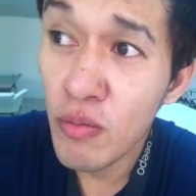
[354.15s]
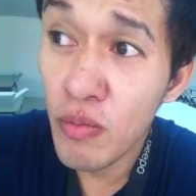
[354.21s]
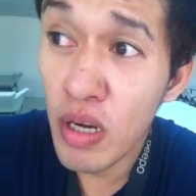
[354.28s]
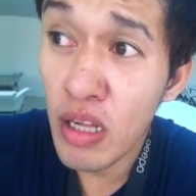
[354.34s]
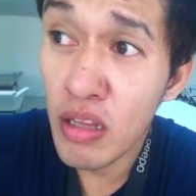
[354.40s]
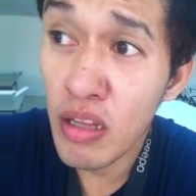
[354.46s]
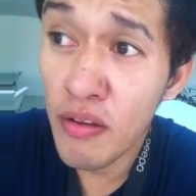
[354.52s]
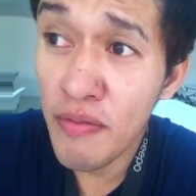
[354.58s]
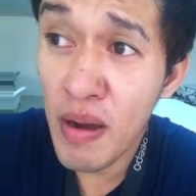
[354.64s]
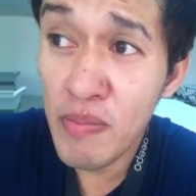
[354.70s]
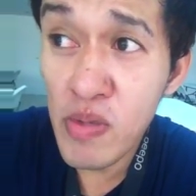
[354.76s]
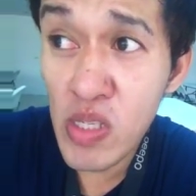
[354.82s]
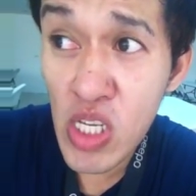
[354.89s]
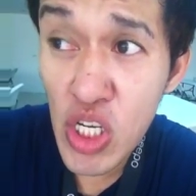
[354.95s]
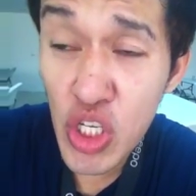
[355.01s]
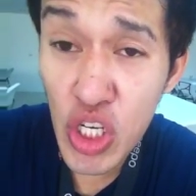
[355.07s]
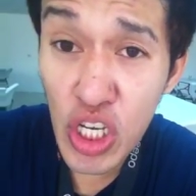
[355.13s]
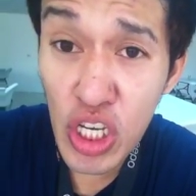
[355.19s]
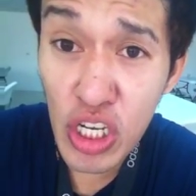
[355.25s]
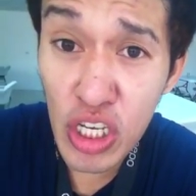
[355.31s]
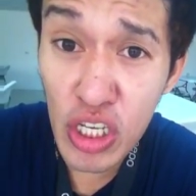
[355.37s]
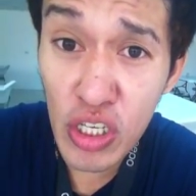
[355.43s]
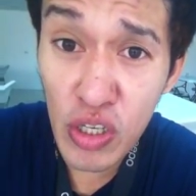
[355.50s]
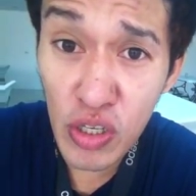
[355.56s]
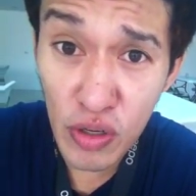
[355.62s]
Well, if I'm teaching
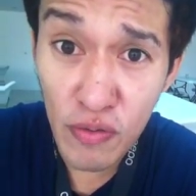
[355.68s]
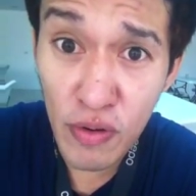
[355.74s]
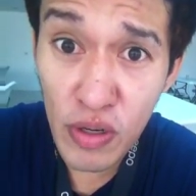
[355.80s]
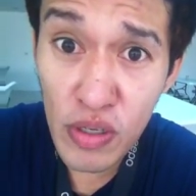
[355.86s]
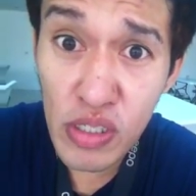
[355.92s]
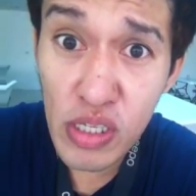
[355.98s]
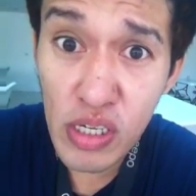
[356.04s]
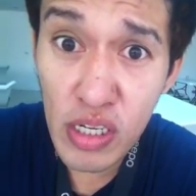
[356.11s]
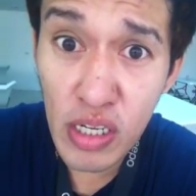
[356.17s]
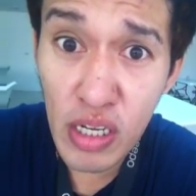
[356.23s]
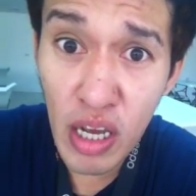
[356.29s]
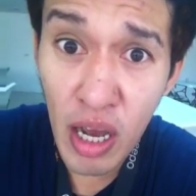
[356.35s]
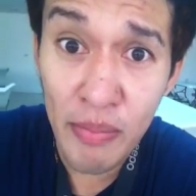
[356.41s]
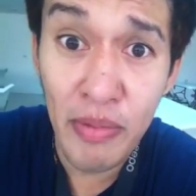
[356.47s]
in a university,